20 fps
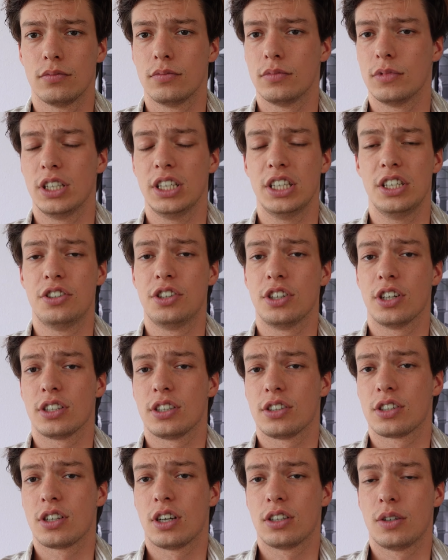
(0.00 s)
the easier it
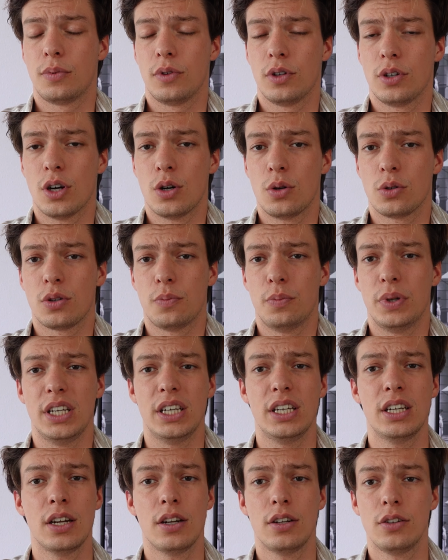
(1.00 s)
is going to
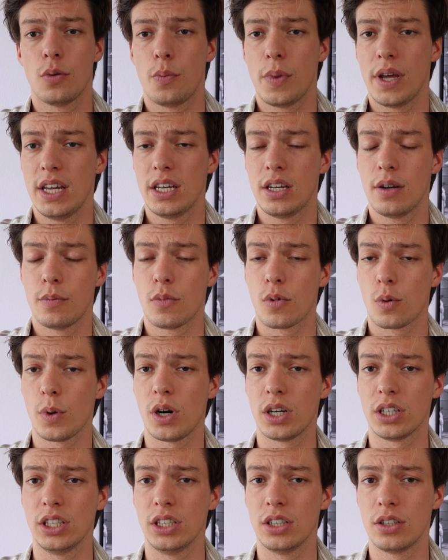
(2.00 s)
be to make more
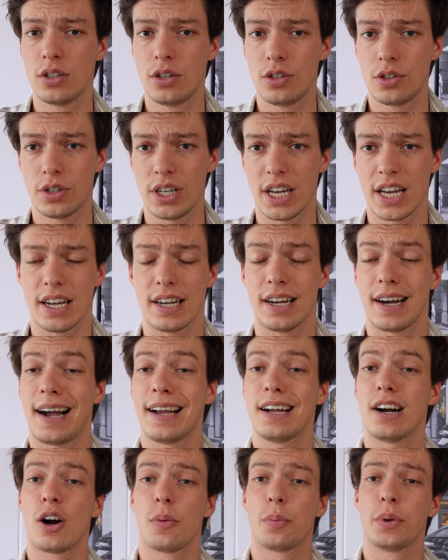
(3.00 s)
money. So yeah, a
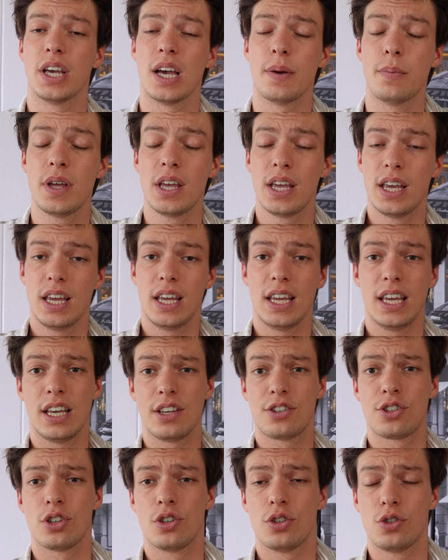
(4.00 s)
high RPM
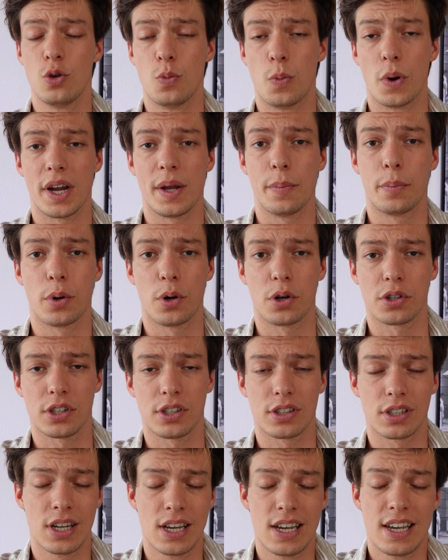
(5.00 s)
is super
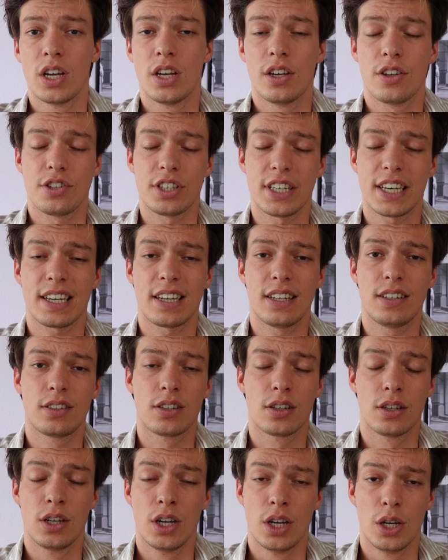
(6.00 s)
important. Second,
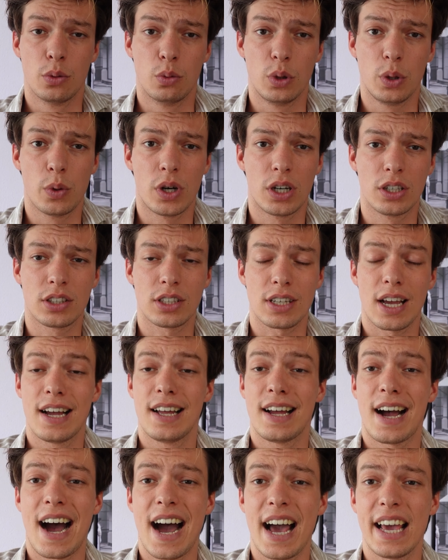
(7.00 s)
we want
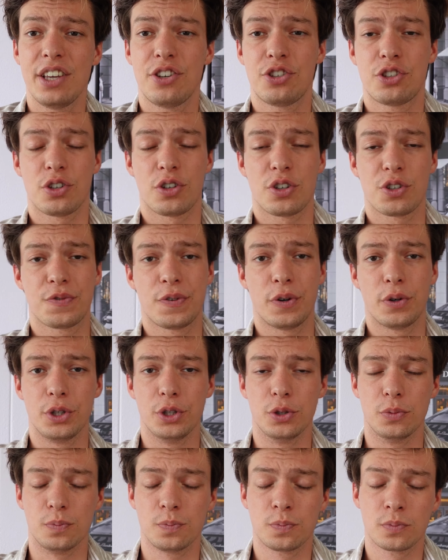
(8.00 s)
a high search
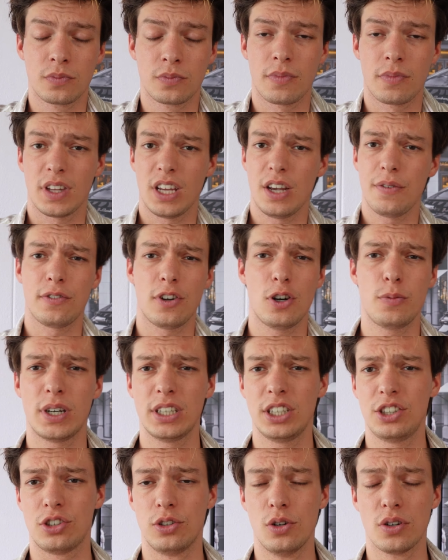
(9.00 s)
volume. If
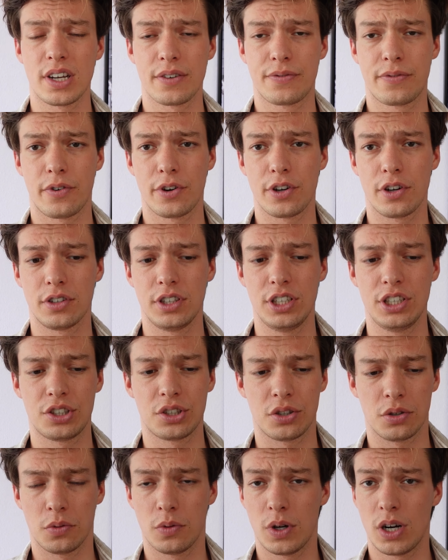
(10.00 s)
nobody is looking for your
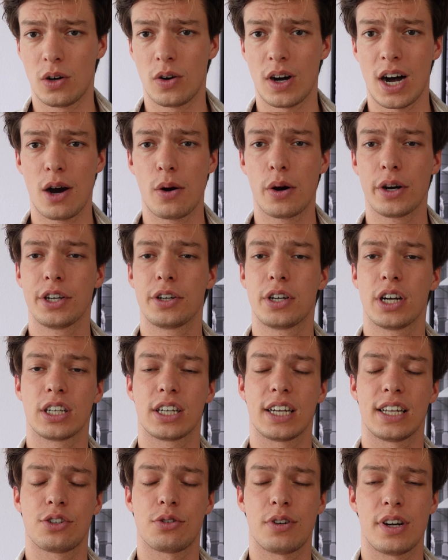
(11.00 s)
niche, well, how are you gonna
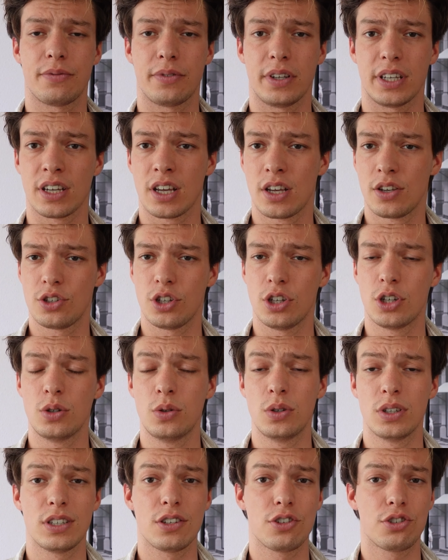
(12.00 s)
get traffic?
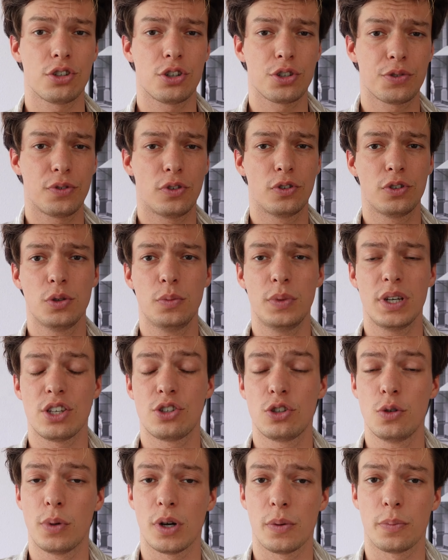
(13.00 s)
So search volume is
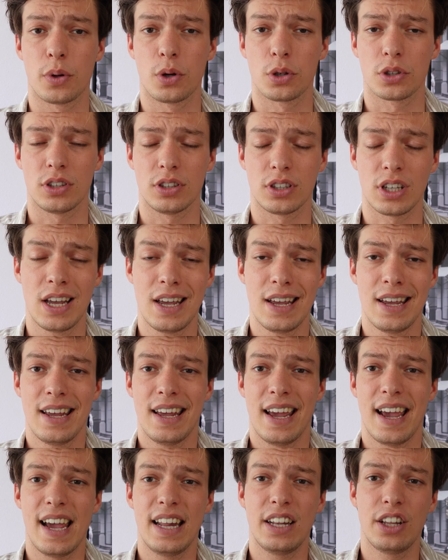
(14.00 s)
super important.
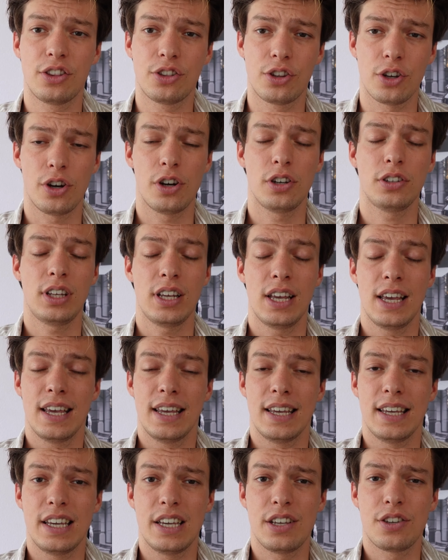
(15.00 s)
And the third
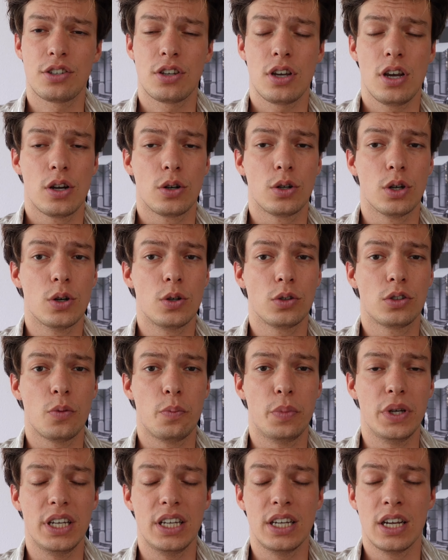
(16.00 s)
is going to
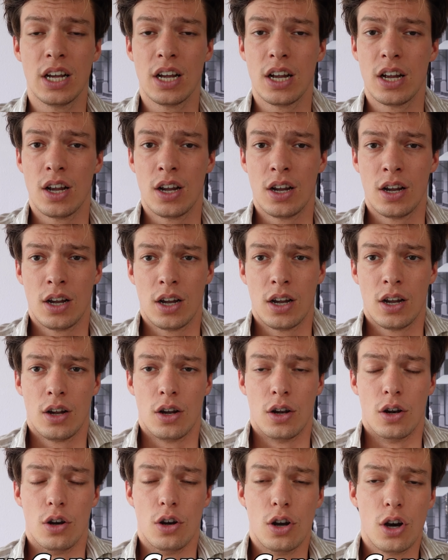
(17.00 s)
be
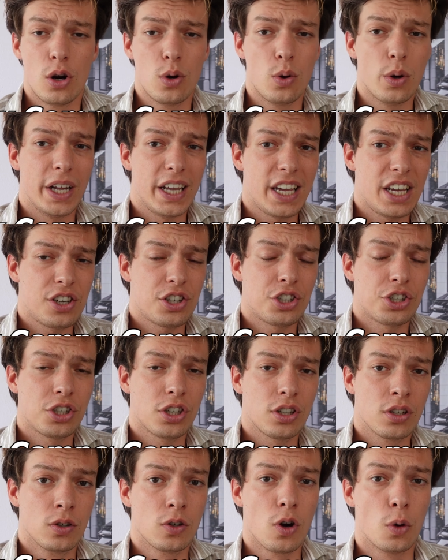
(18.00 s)

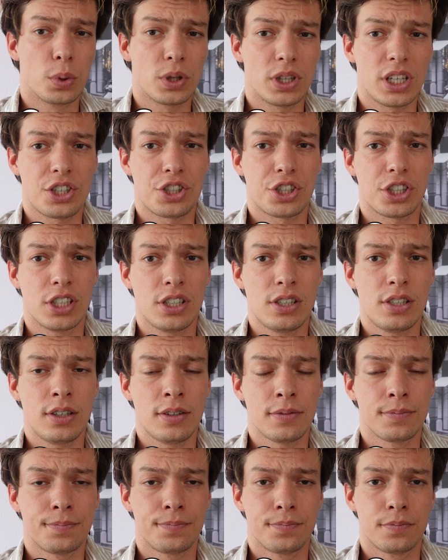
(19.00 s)
low-ish competition,
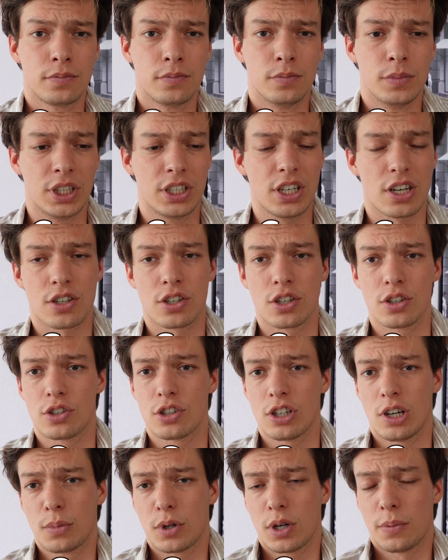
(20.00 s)
because
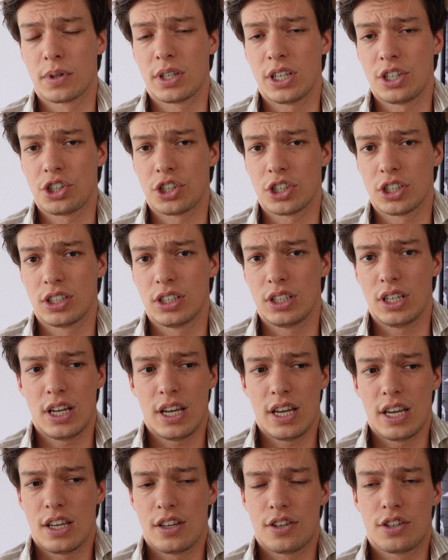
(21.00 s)
some competition
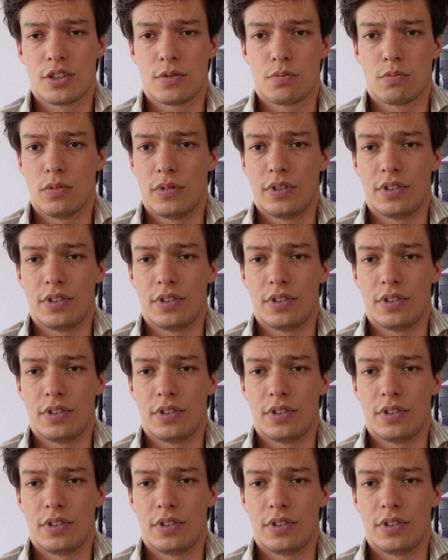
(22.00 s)
is,